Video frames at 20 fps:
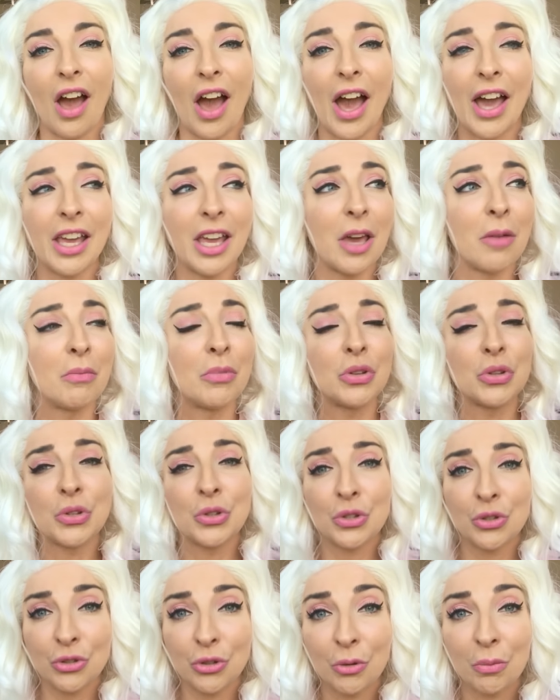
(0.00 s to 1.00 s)
I am
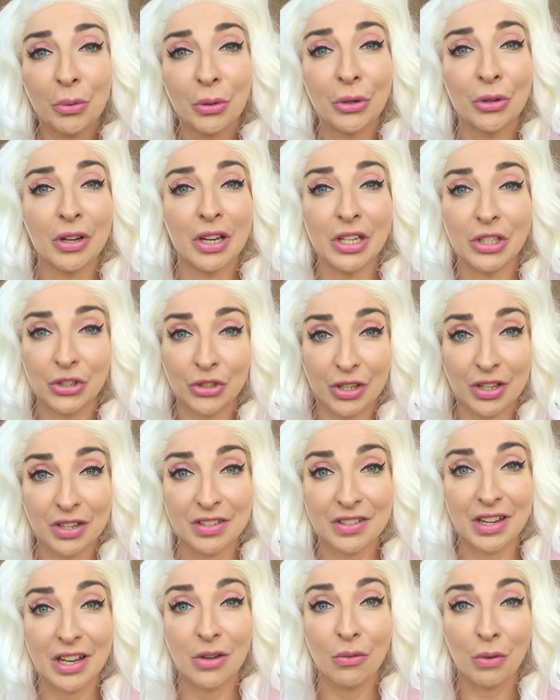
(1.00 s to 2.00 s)
super
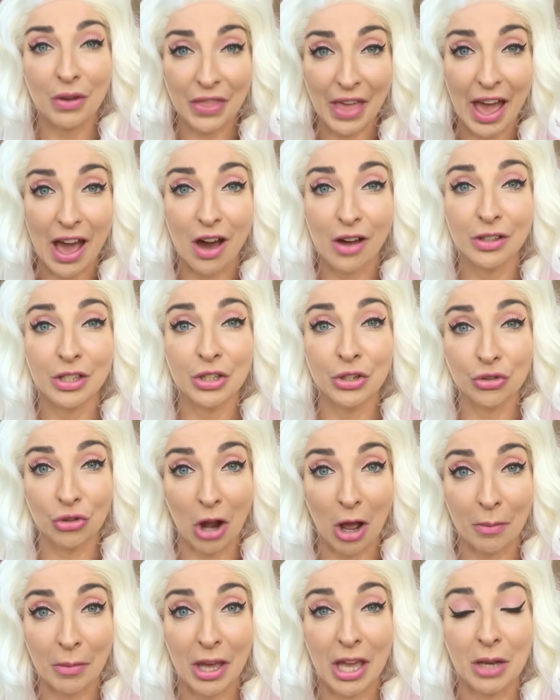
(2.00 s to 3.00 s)
interesting without
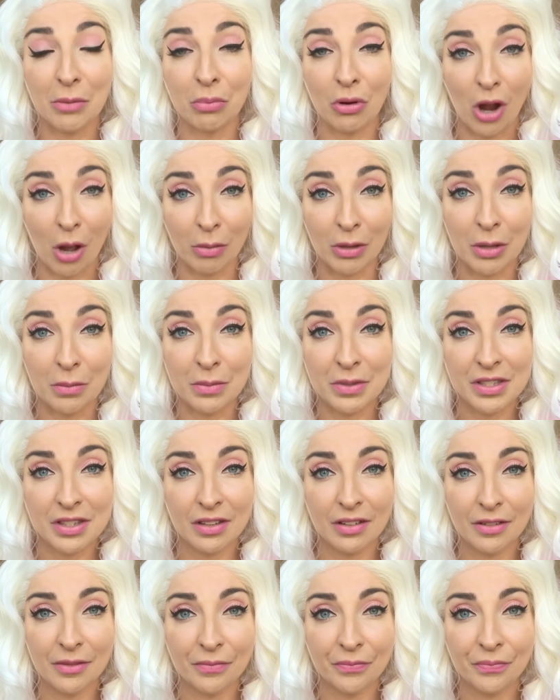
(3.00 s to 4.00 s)
drama and problems.